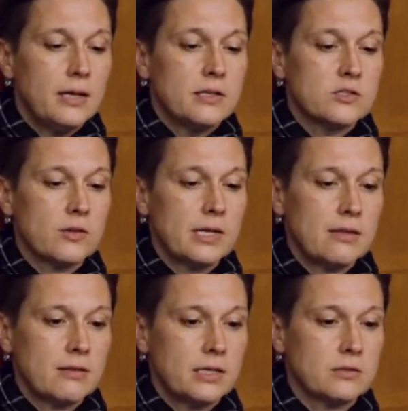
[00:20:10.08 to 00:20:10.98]
And so then
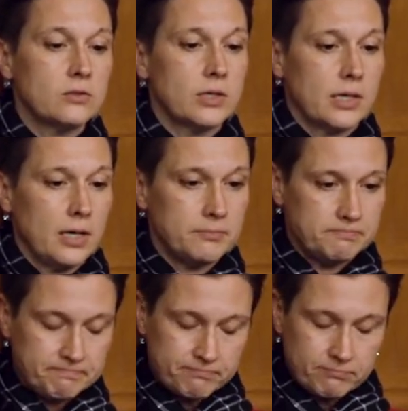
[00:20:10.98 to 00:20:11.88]
I thought to look
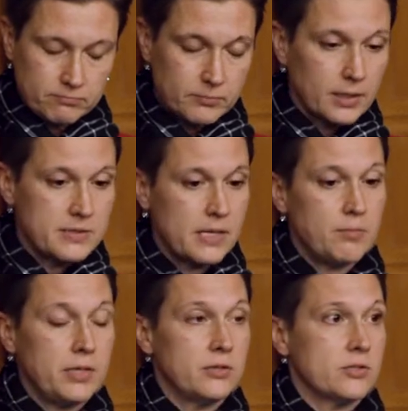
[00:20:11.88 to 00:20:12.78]
up
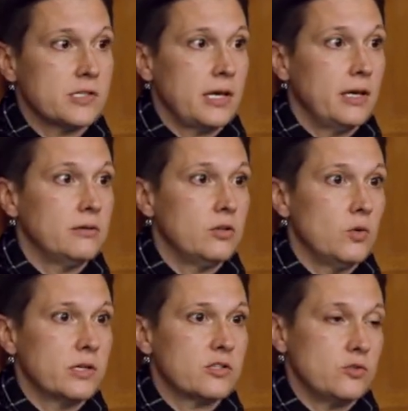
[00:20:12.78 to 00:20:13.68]
St. Peter's and U.S.